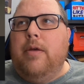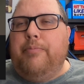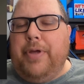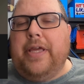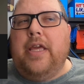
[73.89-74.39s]

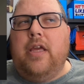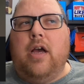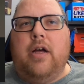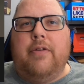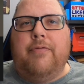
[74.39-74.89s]
picky
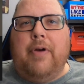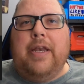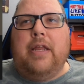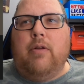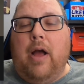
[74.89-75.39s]
on
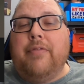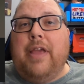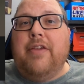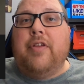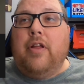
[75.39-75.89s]
finding on
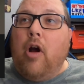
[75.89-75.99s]
days that